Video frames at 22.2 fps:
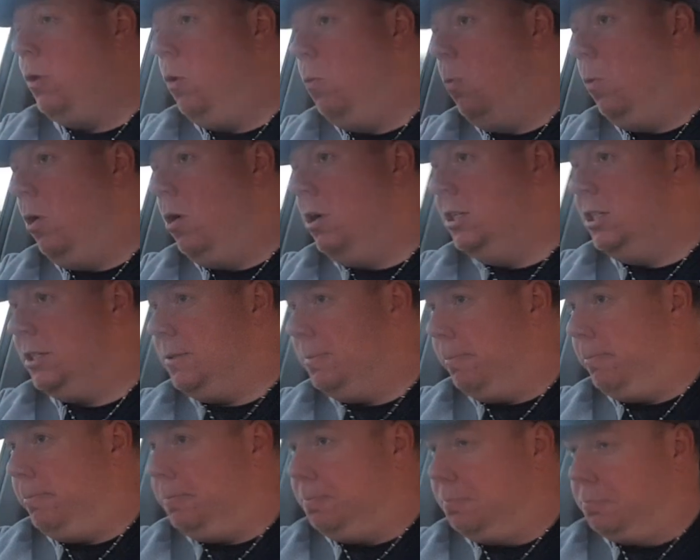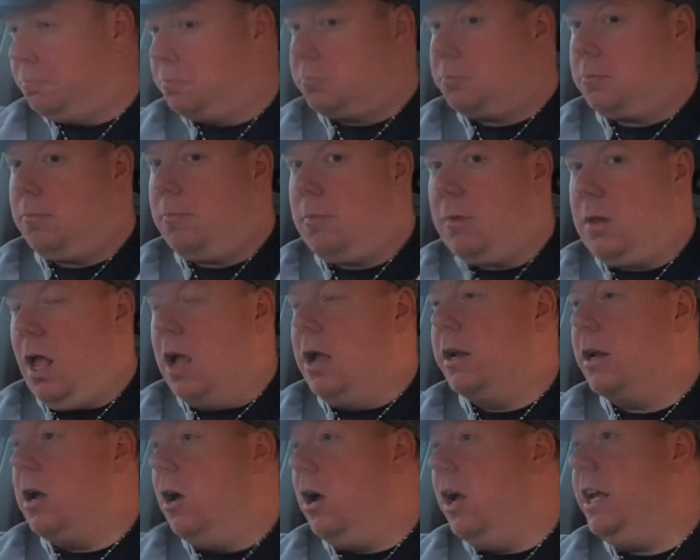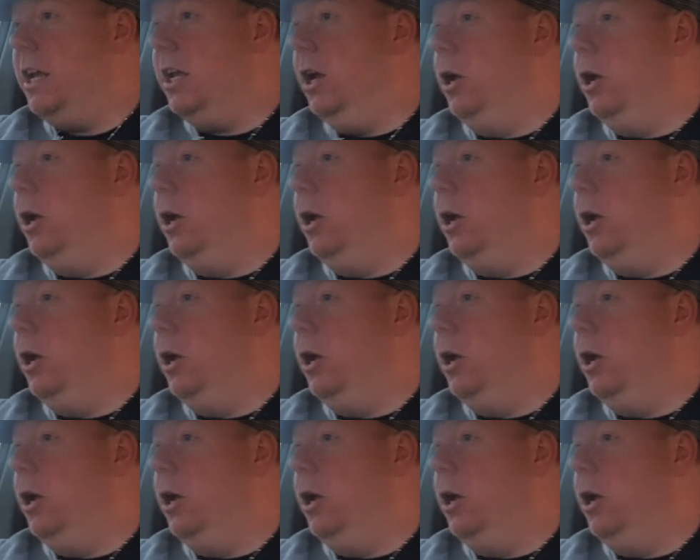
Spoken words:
was a guy